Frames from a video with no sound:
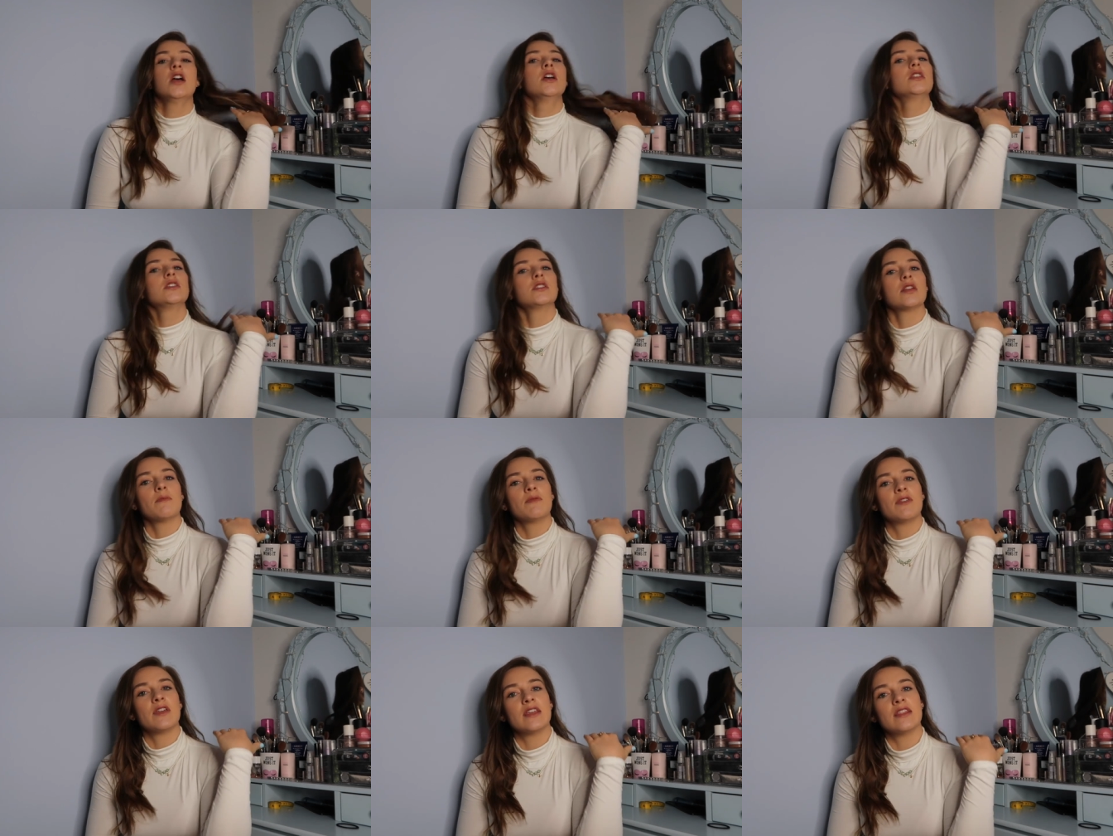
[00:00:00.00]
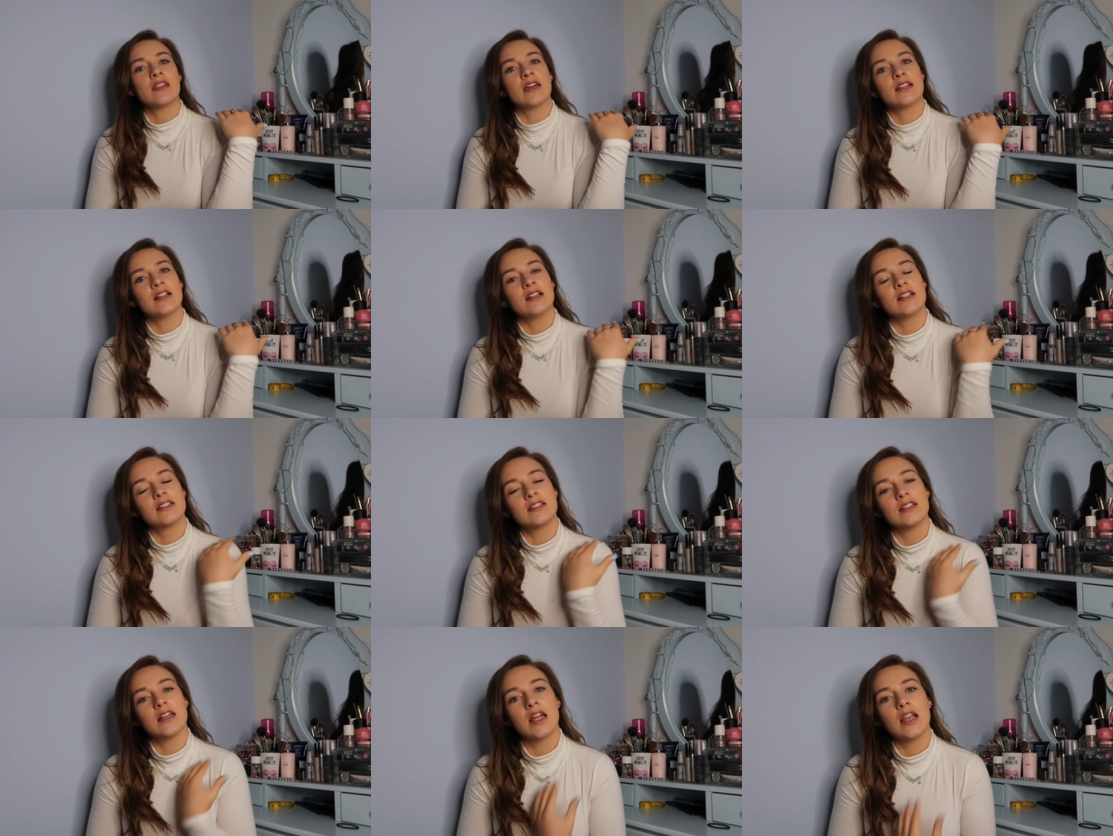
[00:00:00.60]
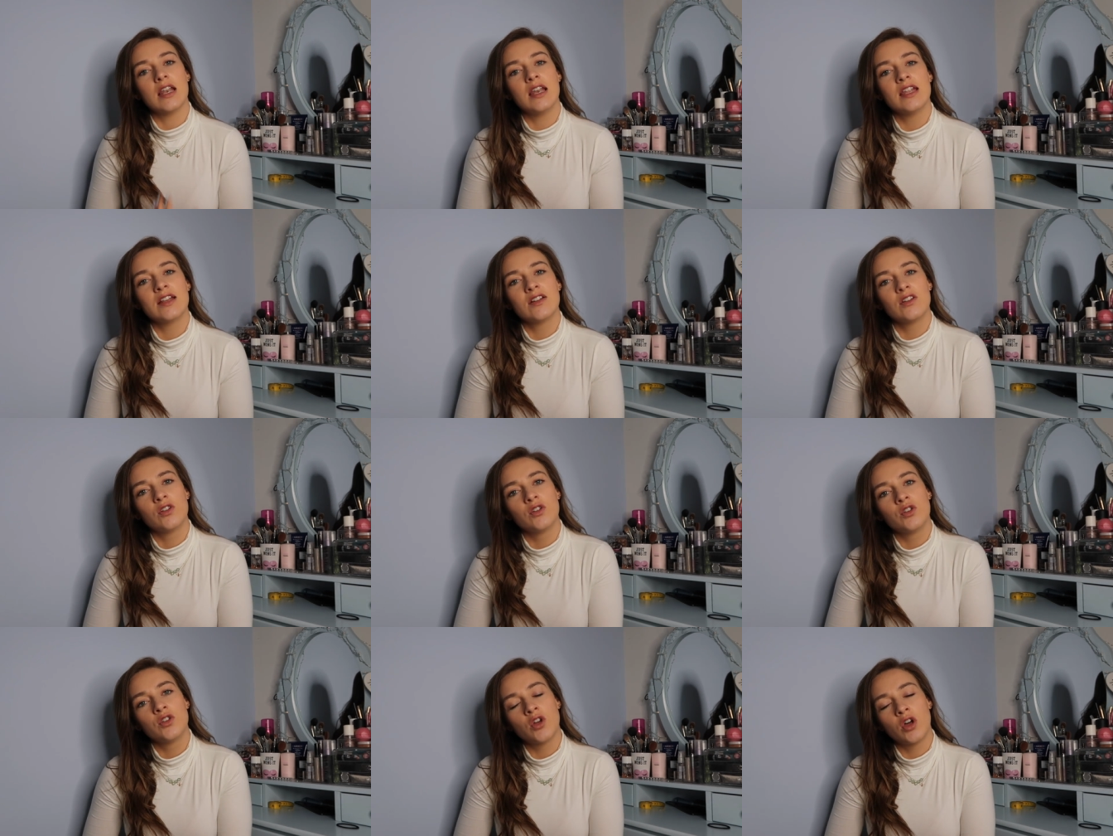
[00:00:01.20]
something that is a
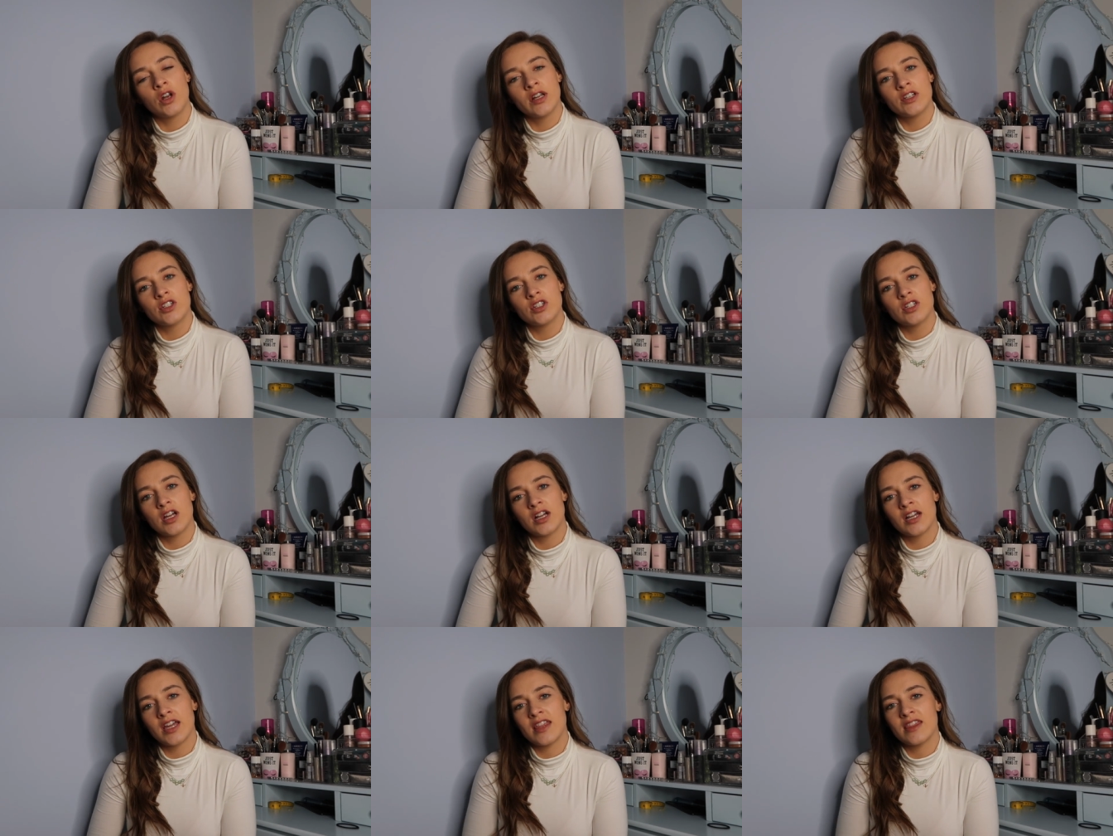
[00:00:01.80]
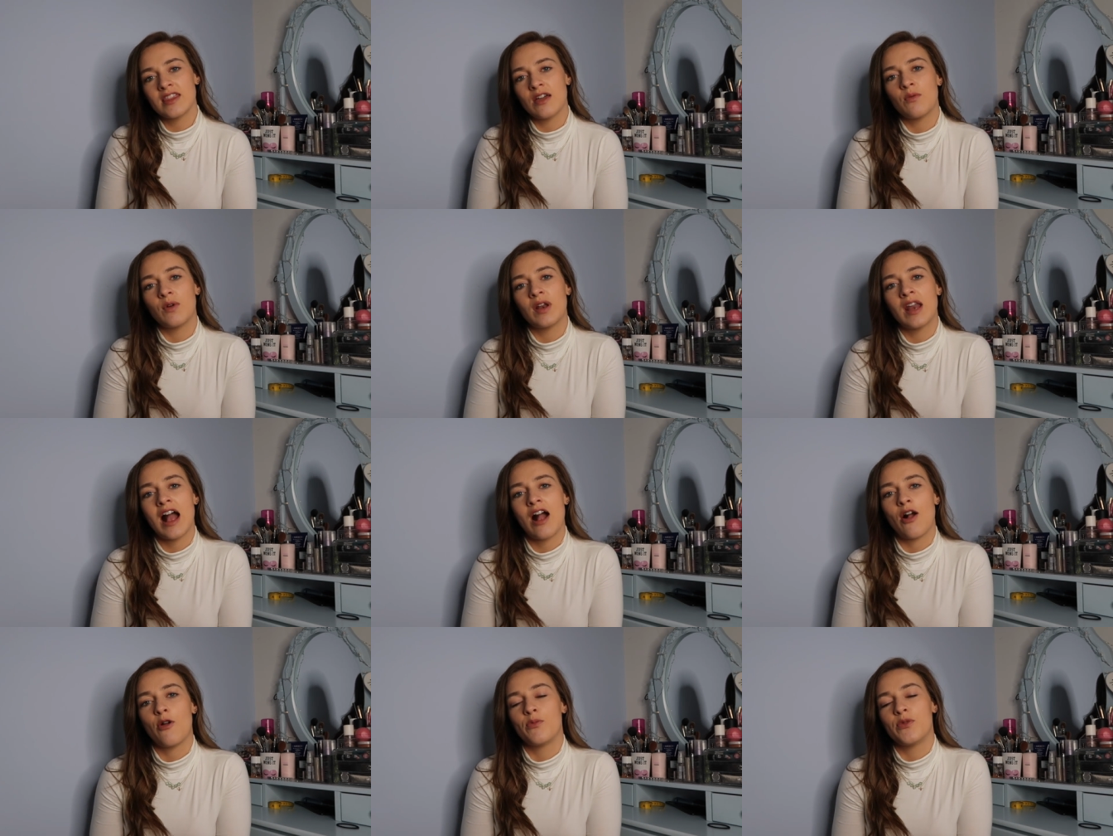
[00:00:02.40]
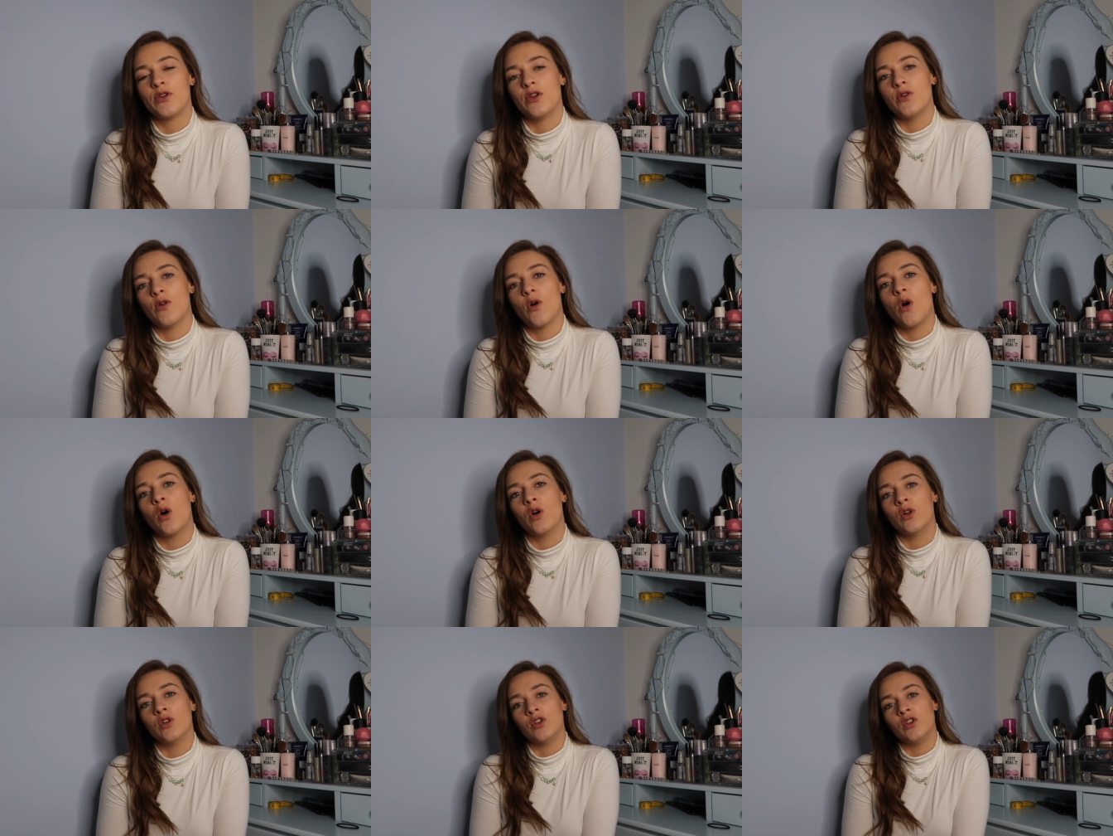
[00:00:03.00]
little knowledge nugget that will help you
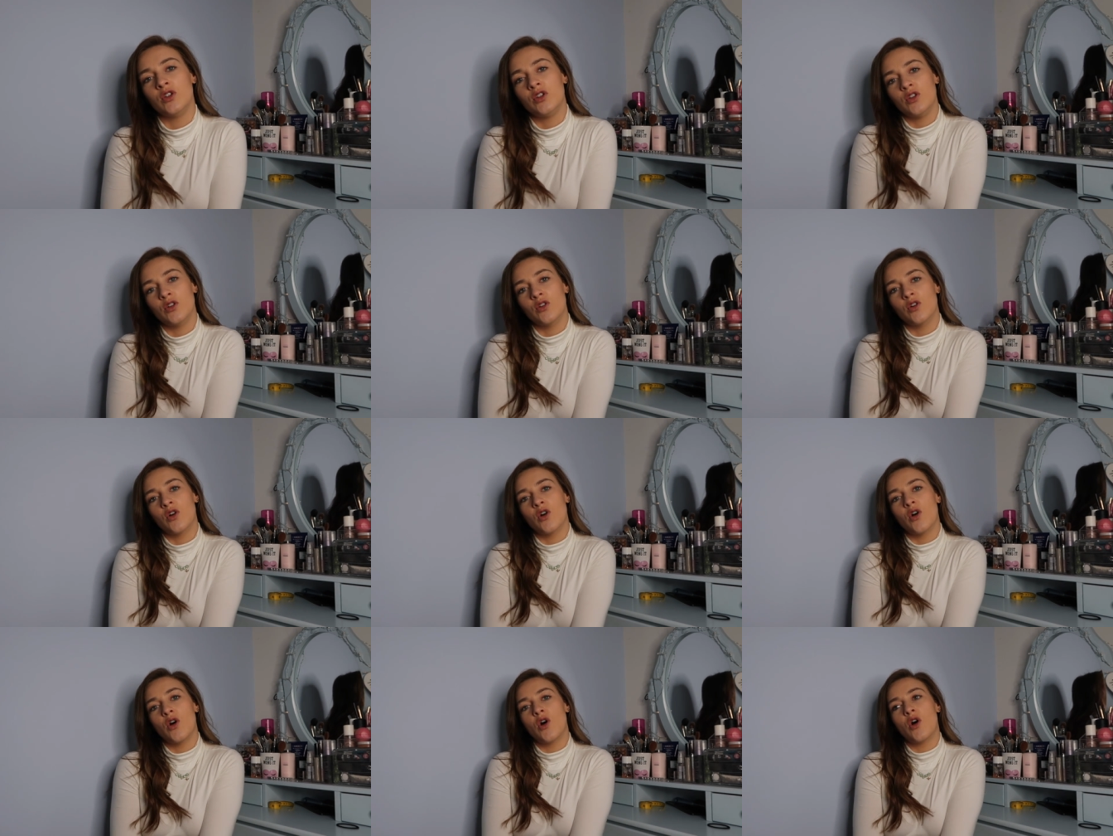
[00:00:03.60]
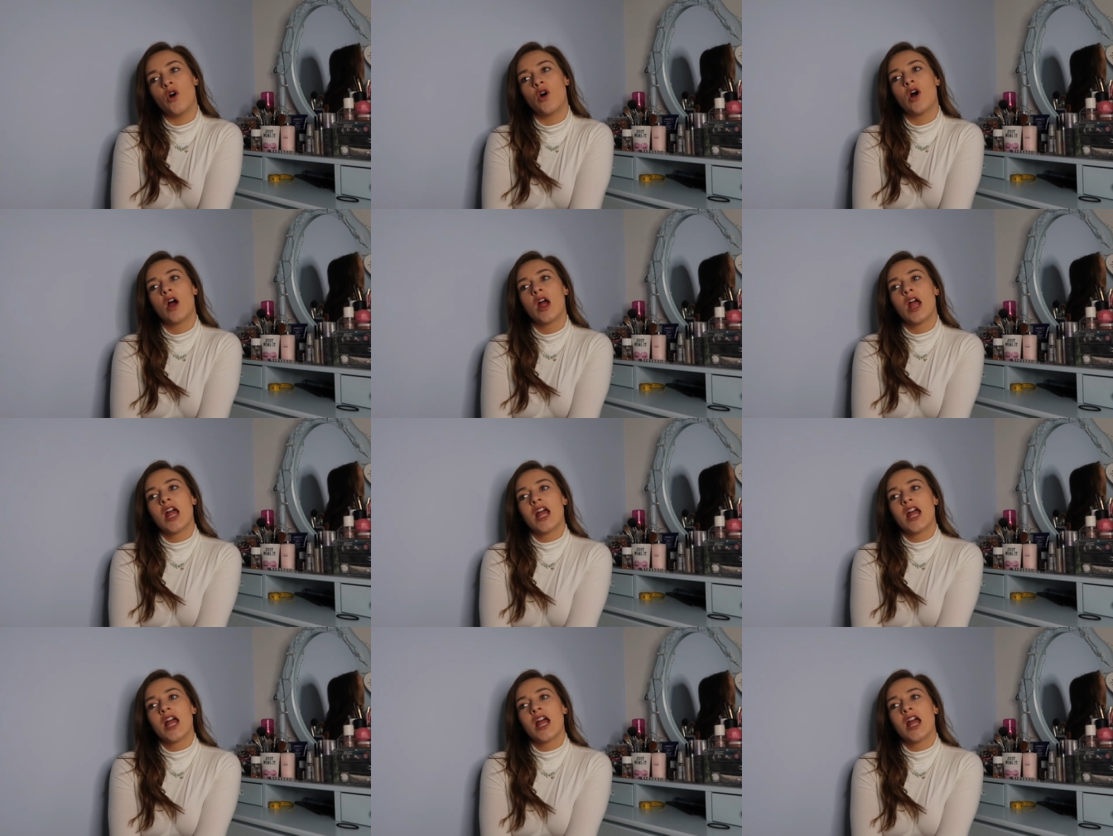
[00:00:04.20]
on your